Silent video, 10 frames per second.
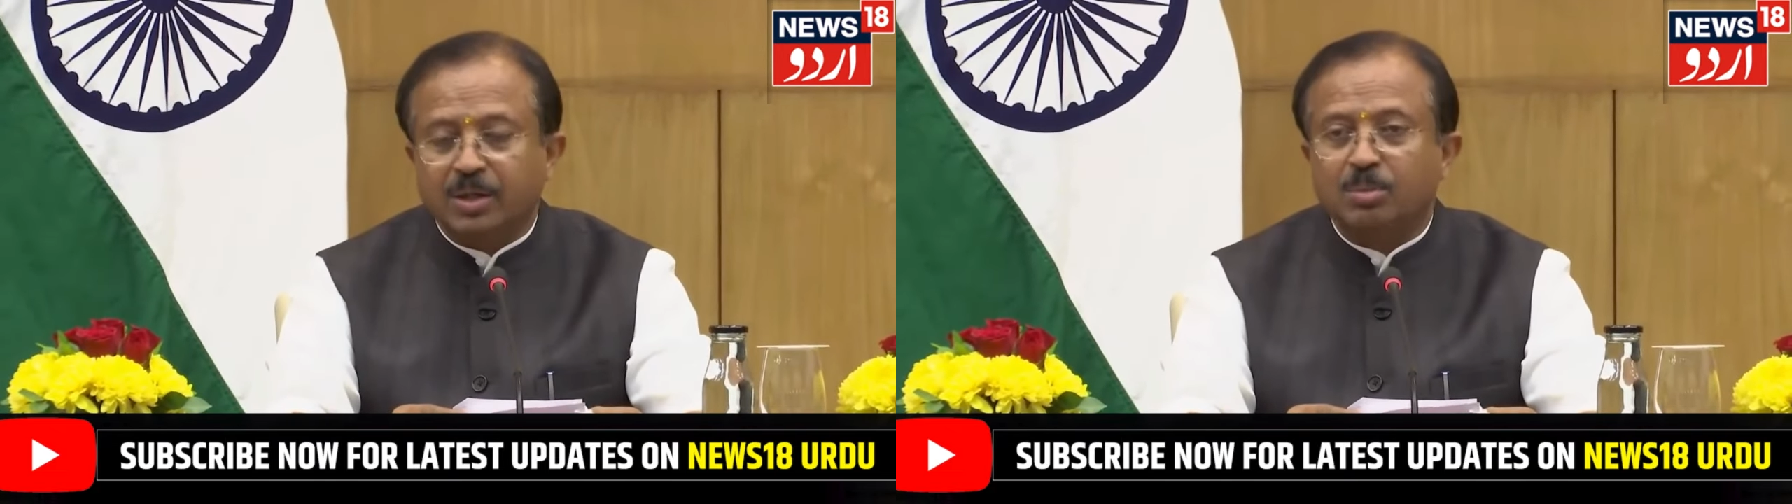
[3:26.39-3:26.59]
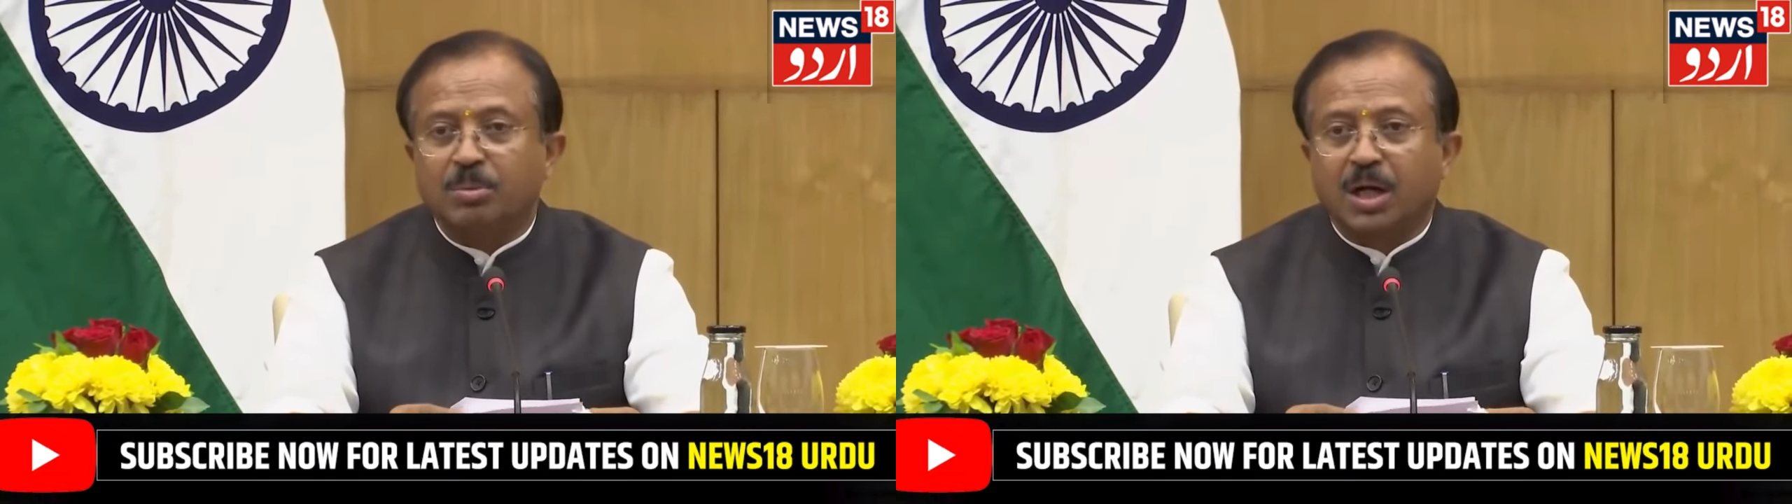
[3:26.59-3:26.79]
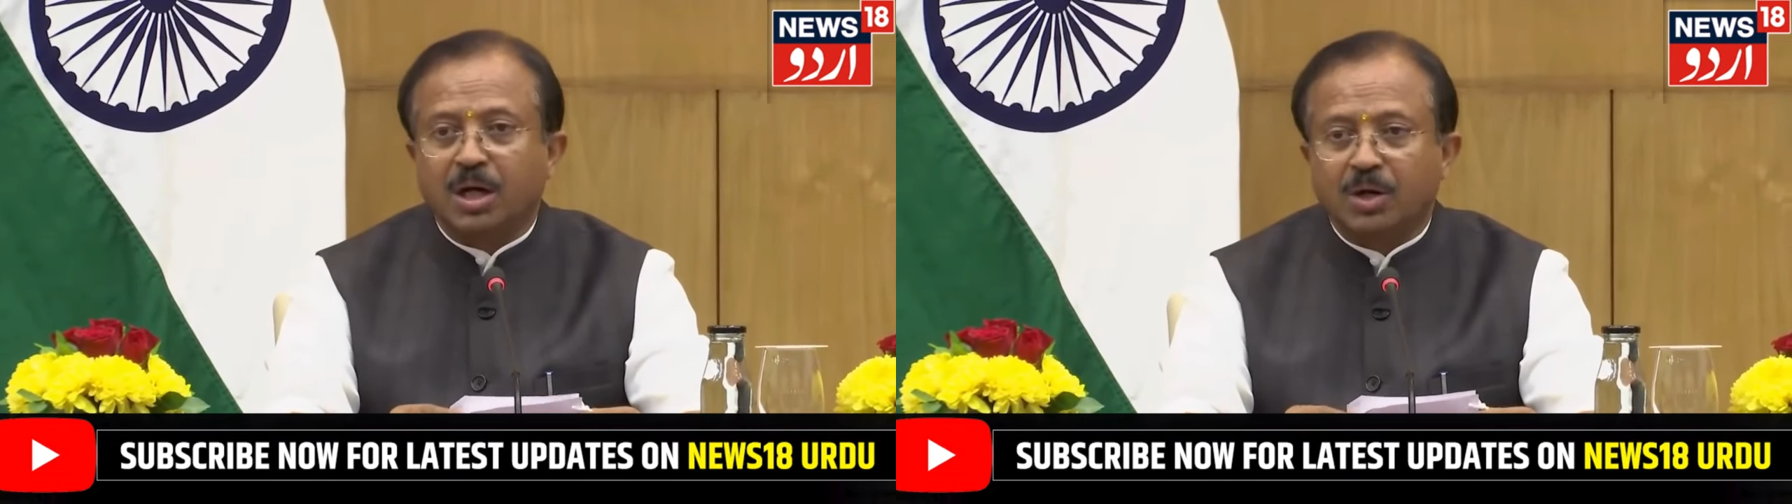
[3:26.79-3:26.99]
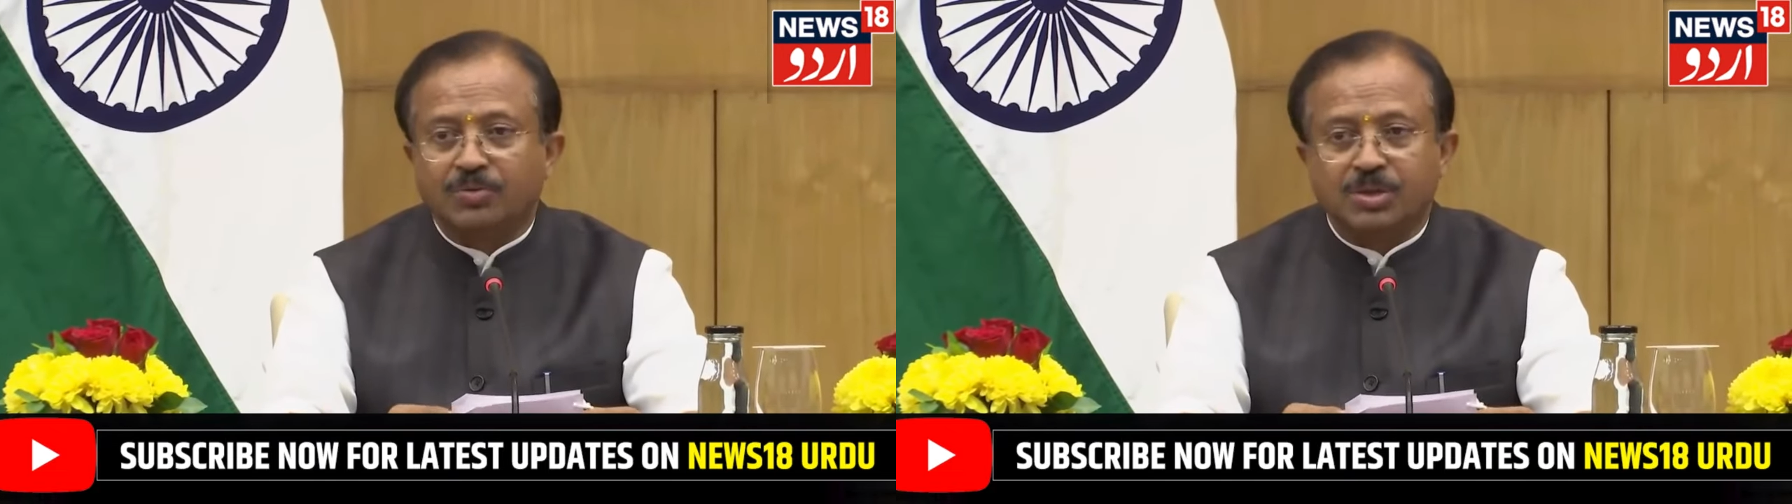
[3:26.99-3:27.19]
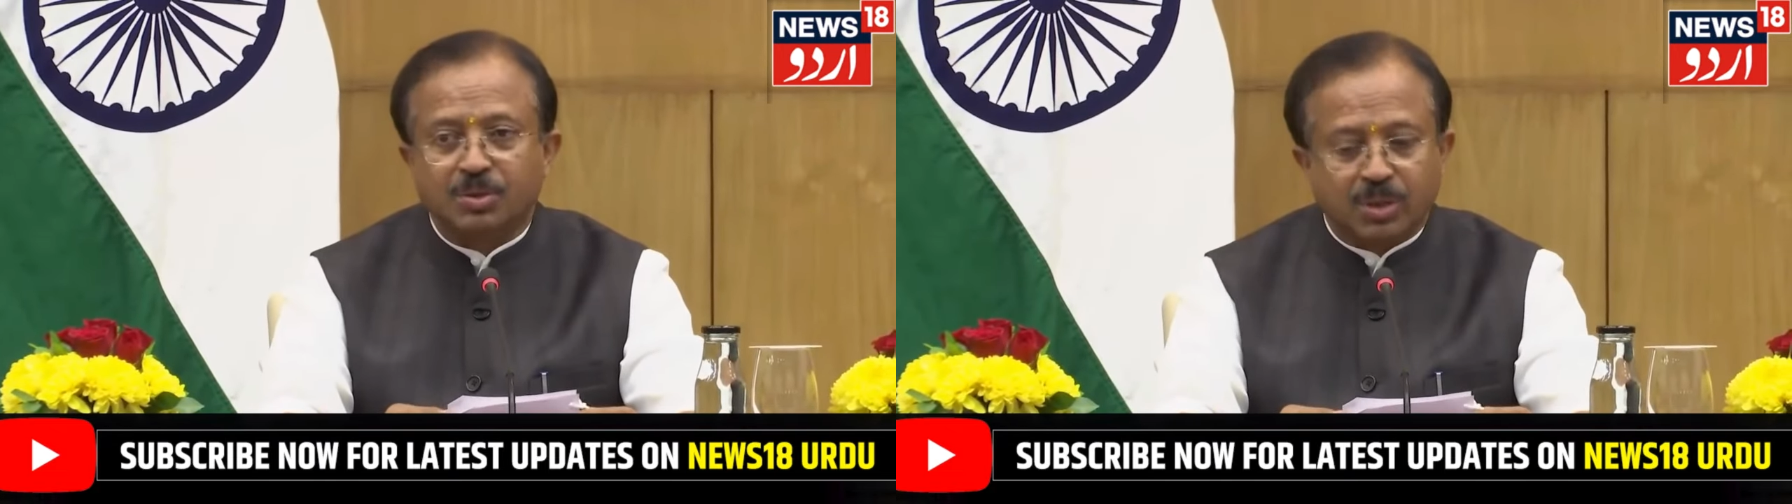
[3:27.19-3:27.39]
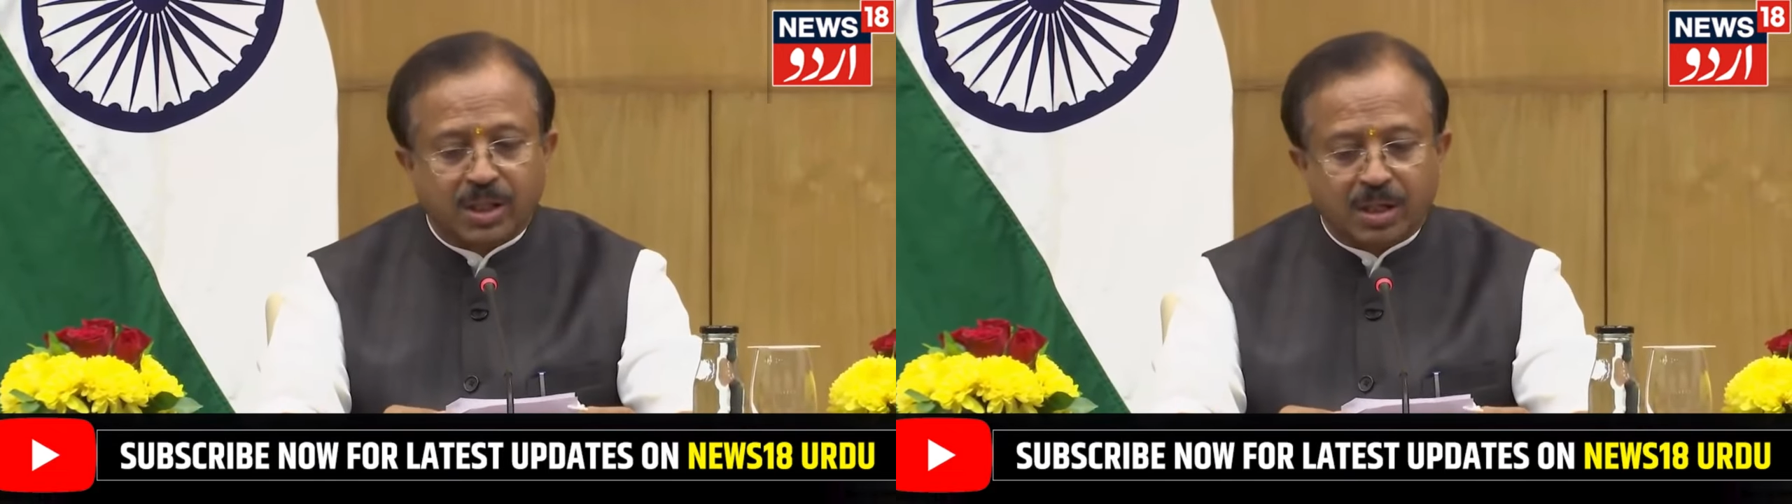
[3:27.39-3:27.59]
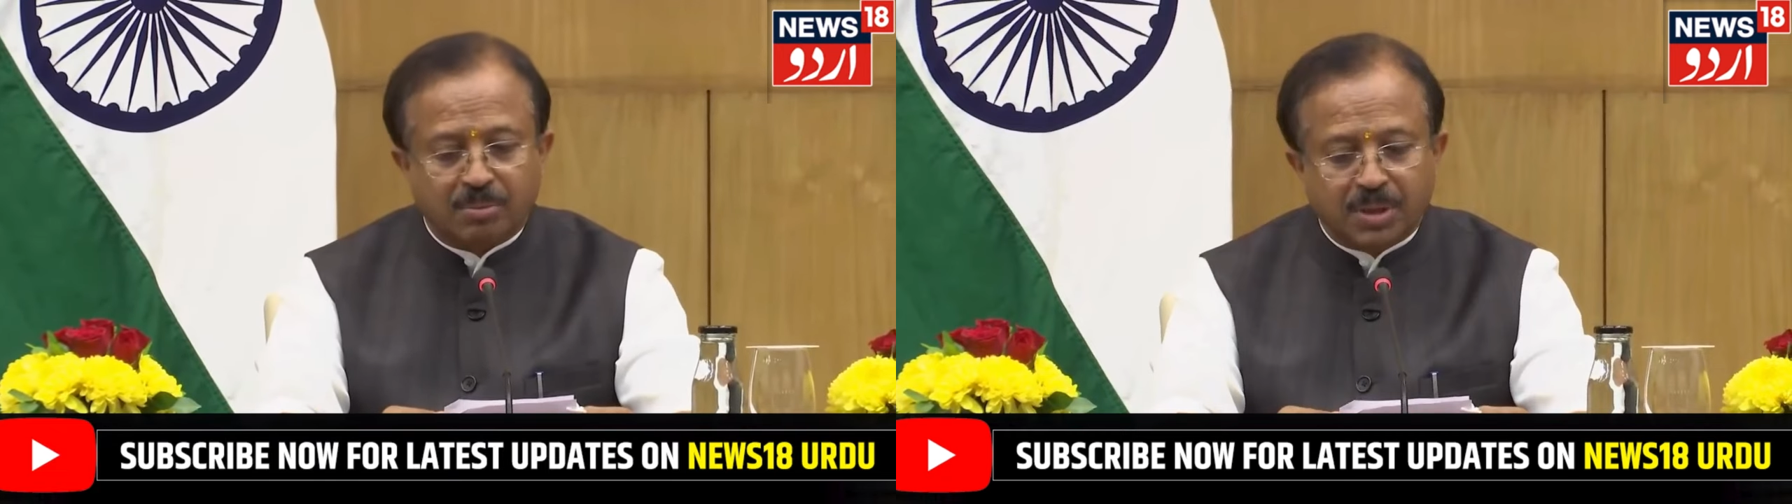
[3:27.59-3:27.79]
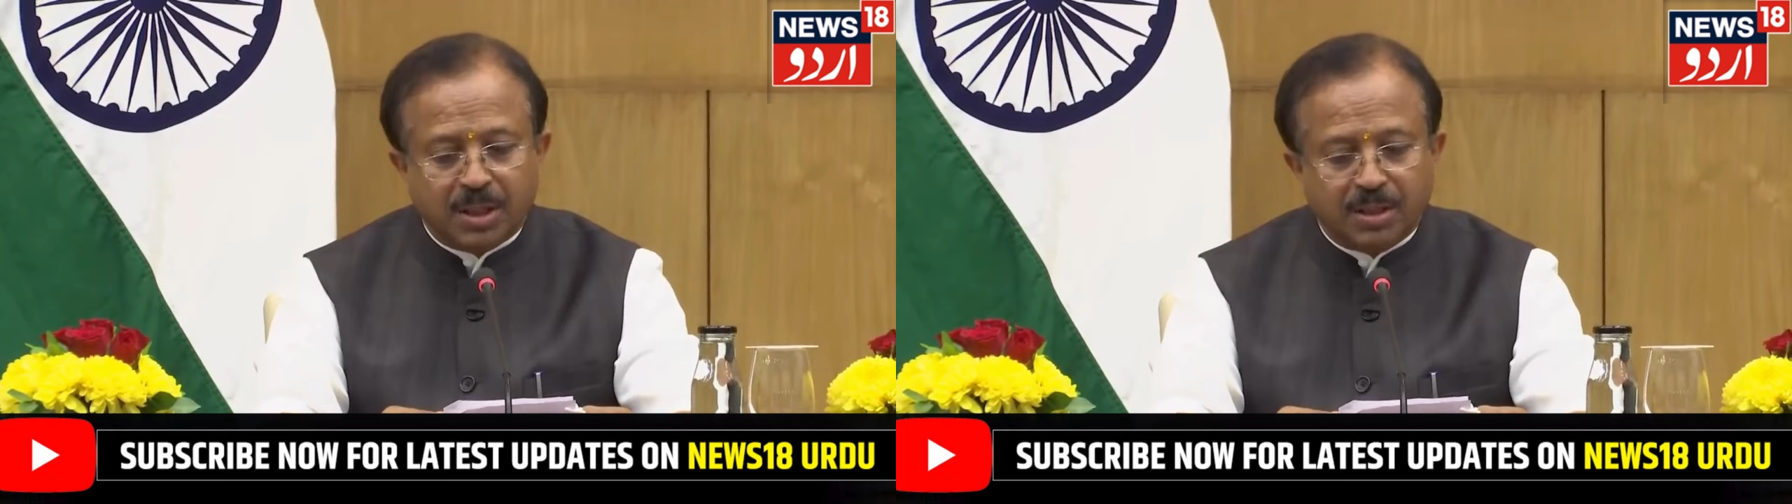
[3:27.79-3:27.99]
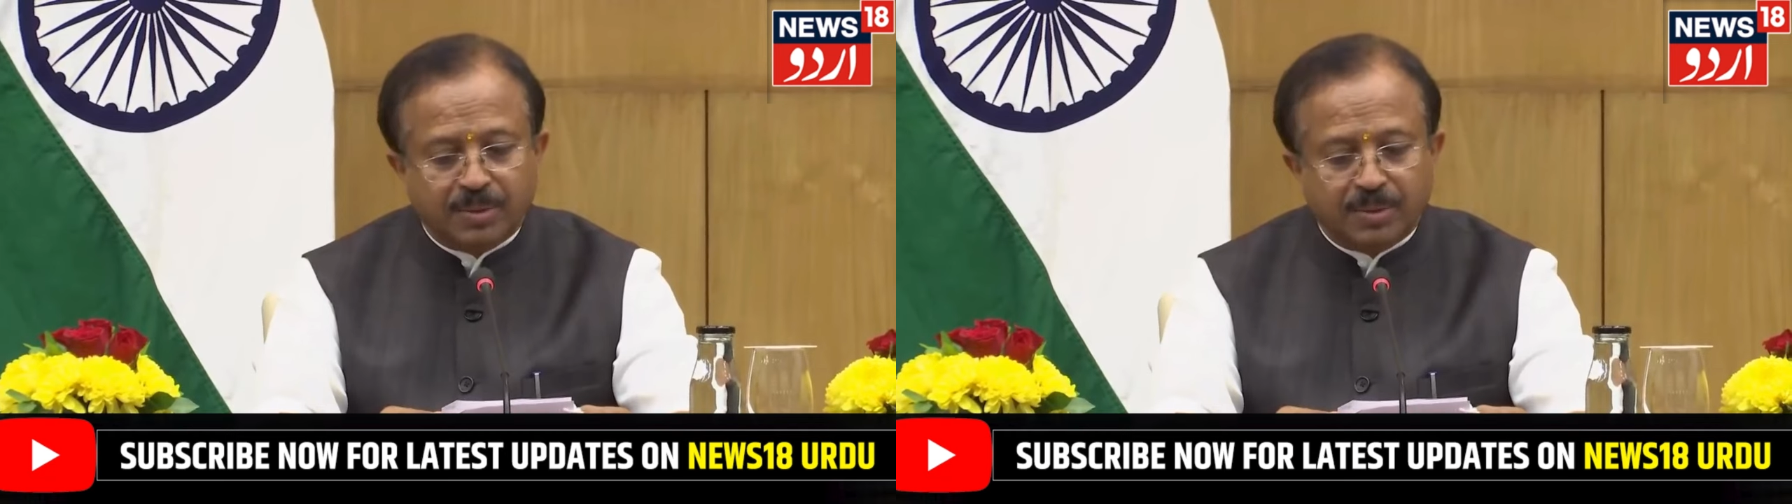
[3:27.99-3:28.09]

Umrah of Saudi Arabia,